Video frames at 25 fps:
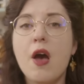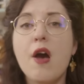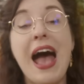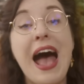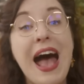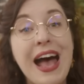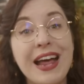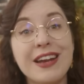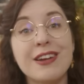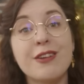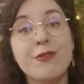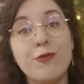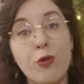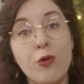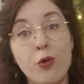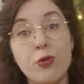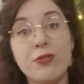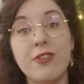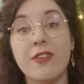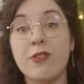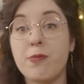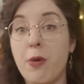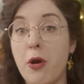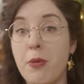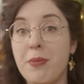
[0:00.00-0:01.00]
and Ford's
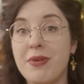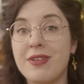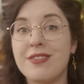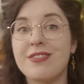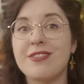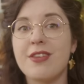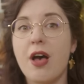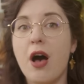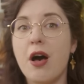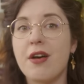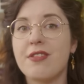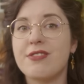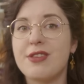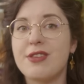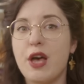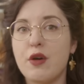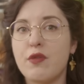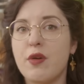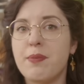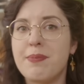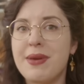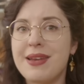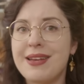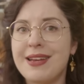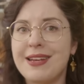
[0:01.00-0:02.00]
experiments are self
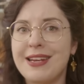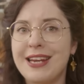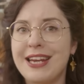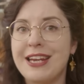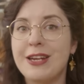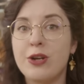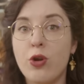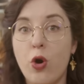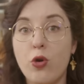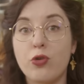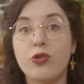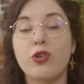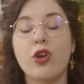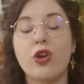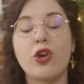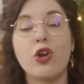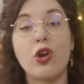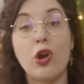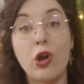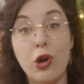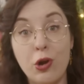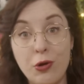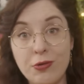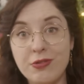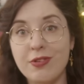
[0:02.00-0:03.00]
admittedly not
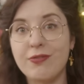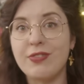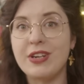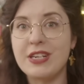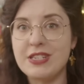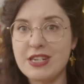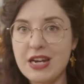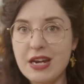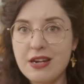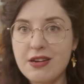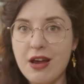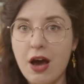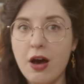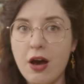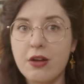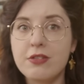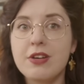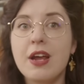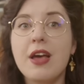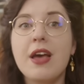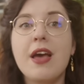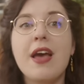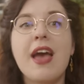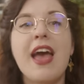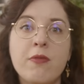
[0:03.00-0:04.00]
conclusively detailed,
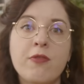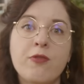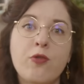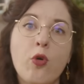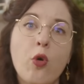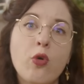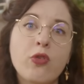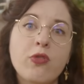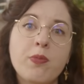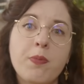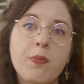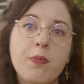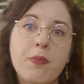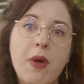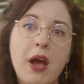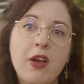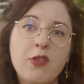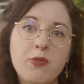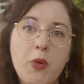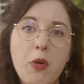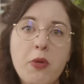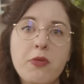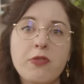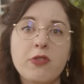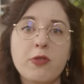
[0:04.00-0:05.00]
Ford's
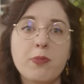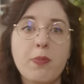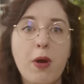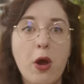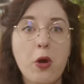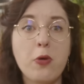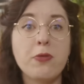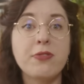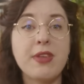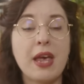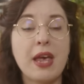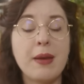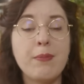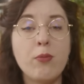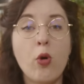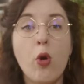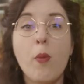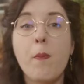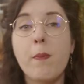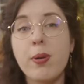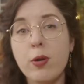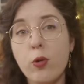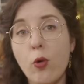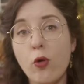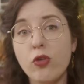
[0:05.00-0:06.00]
experiments pose a more
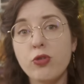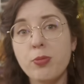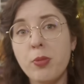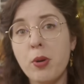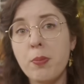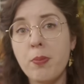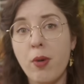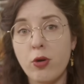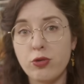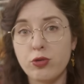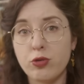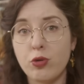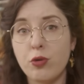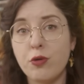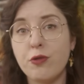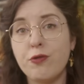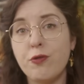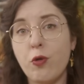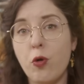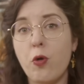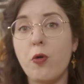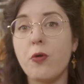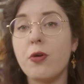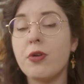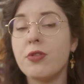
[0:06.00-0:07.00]
plausible model
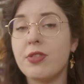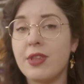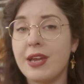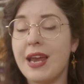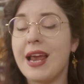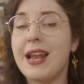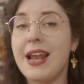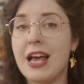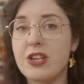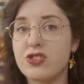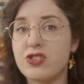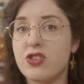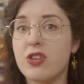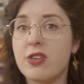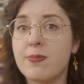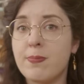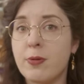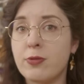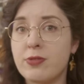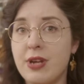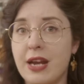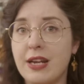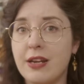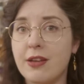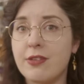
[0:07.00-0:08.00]
for the alleged
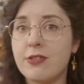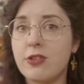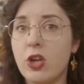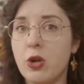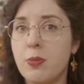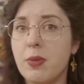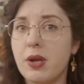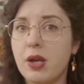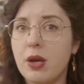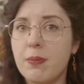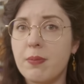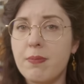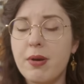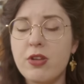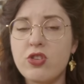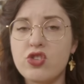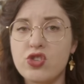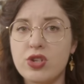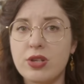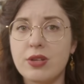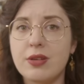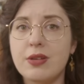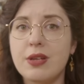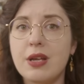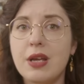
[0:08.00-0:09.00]
spontaneous human
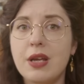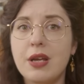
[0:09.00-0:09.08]
combustion.